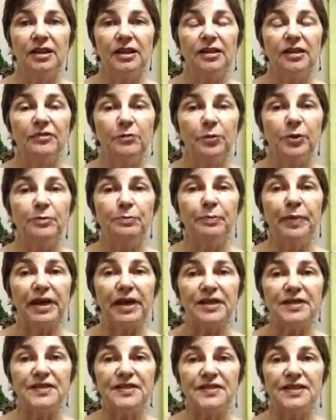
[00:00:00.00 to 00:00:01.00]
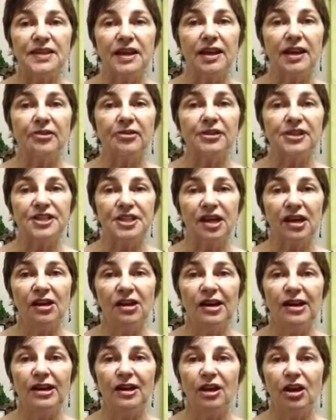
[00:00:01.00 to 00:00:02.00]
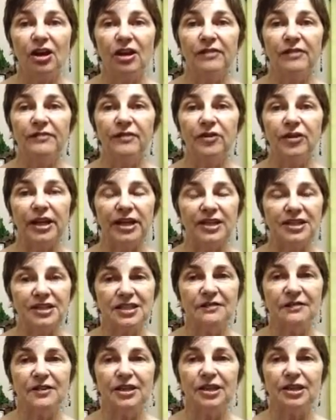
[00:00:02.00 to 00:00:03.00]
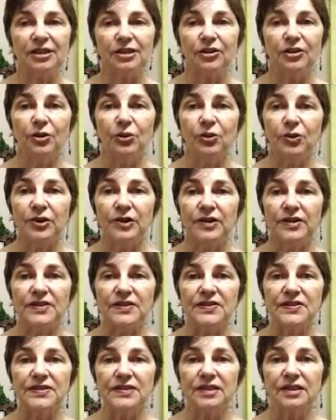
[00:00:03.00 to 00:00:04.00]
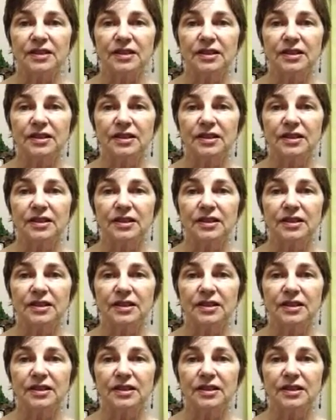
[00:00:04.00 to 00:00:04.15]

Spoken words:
if we base our entire life on activity and noise,